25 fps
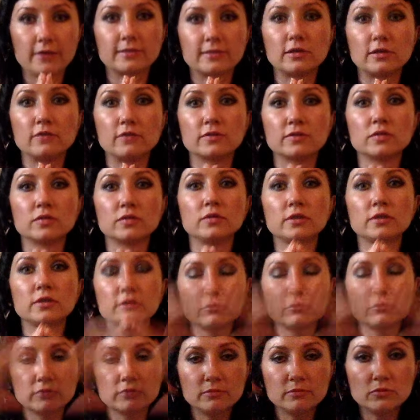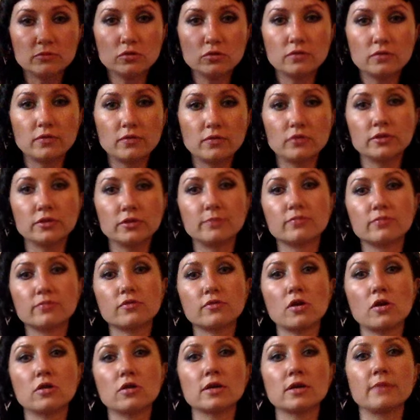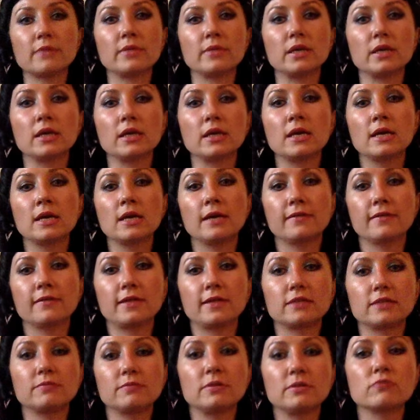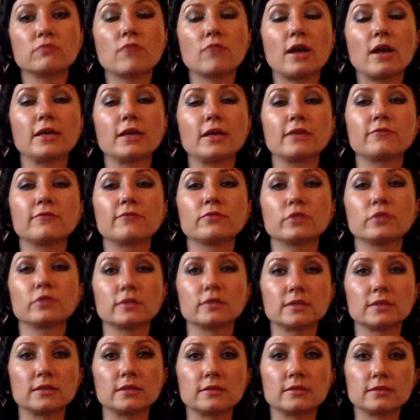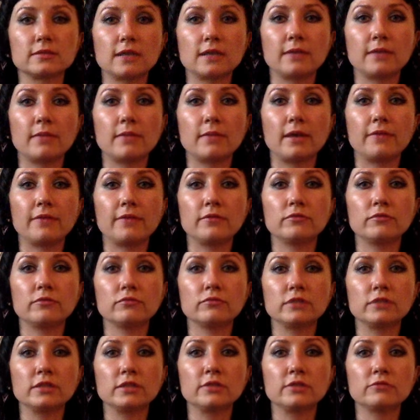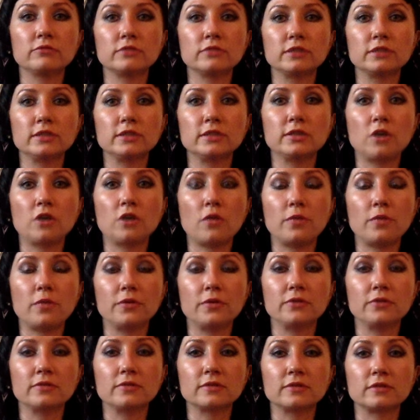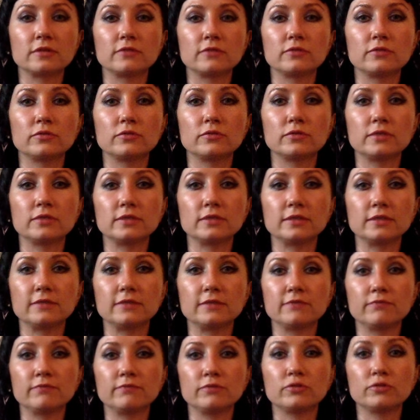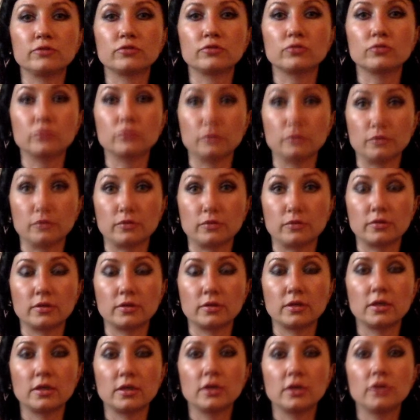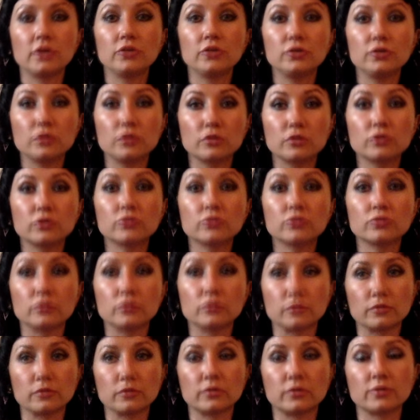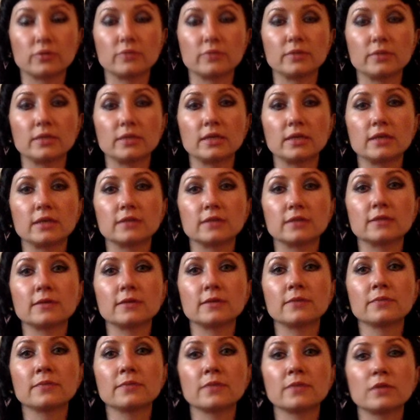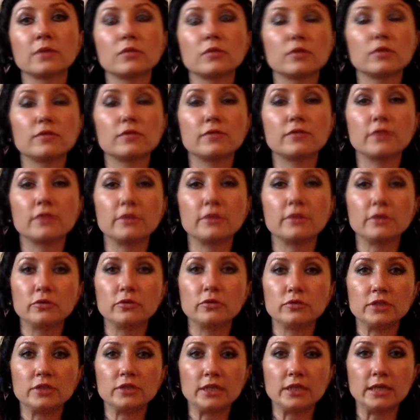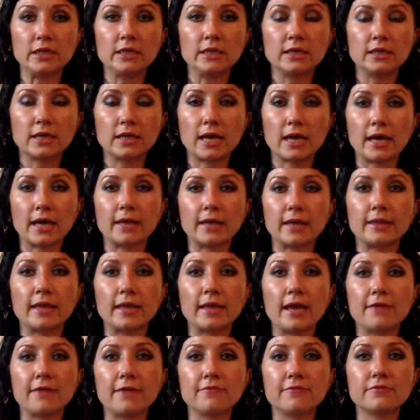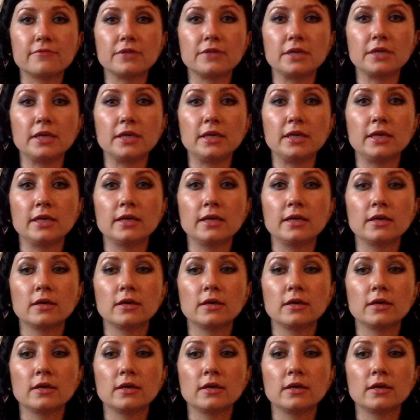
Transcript: self so you can remove all the programming that's been running through your system and really, really open yourself to receive truth, your truth, because we're very unique and every